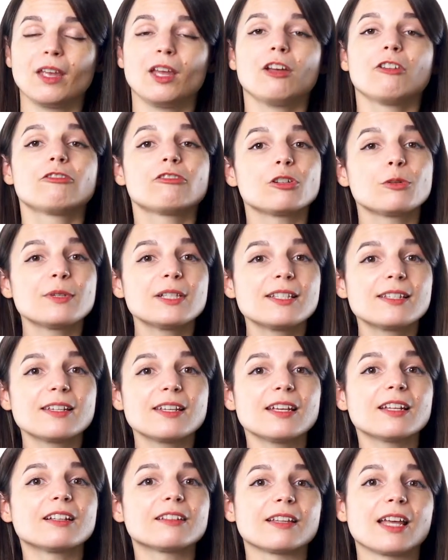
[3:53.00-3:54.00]

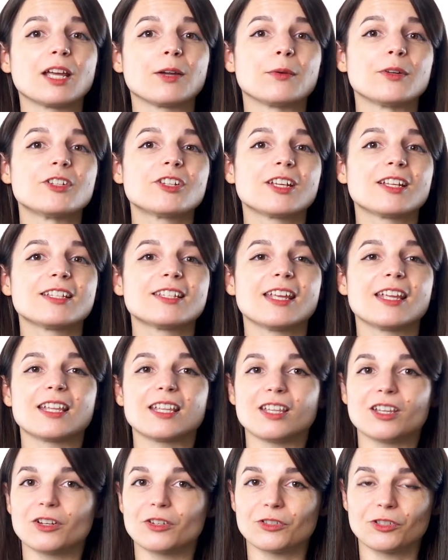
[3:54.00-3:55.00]
Fluency in a language can take
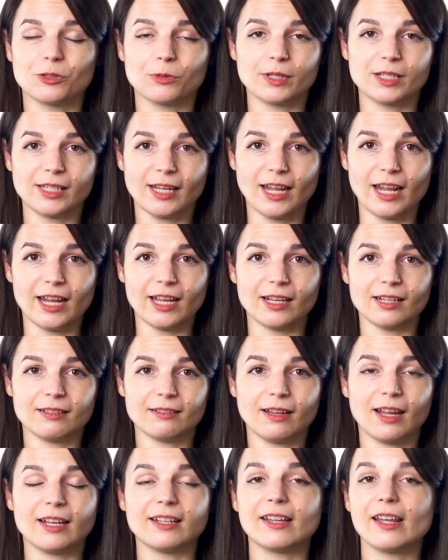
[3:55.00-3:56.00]
years to attain,
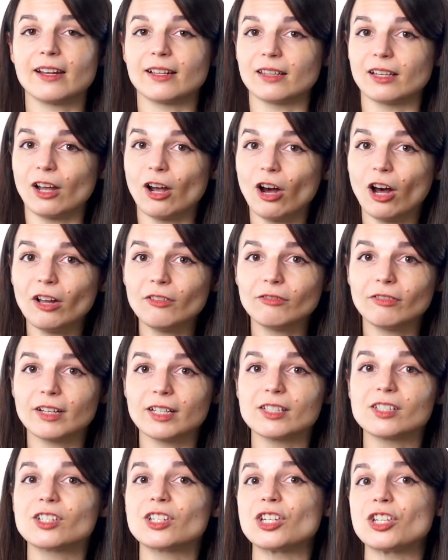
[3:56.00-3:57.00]
and getting the
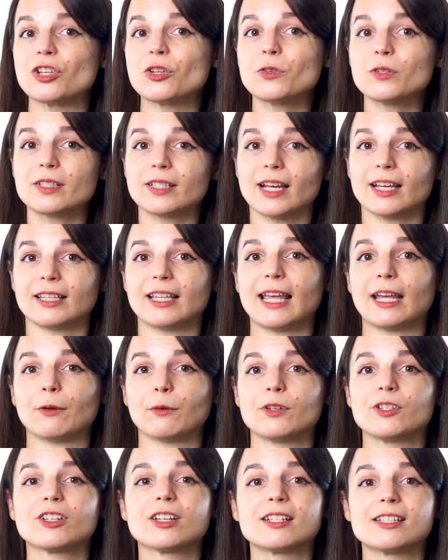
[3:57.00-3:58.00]
confidence to use that
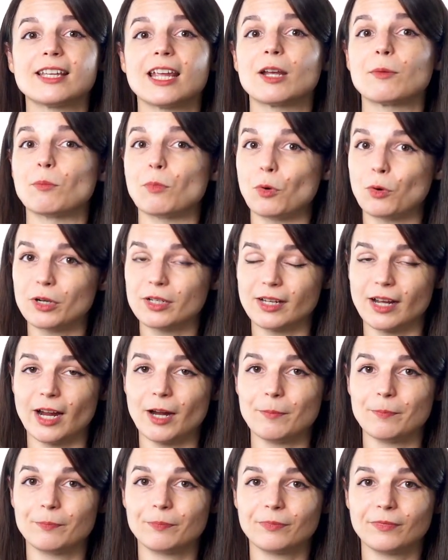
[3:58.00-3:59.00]
language can take more time.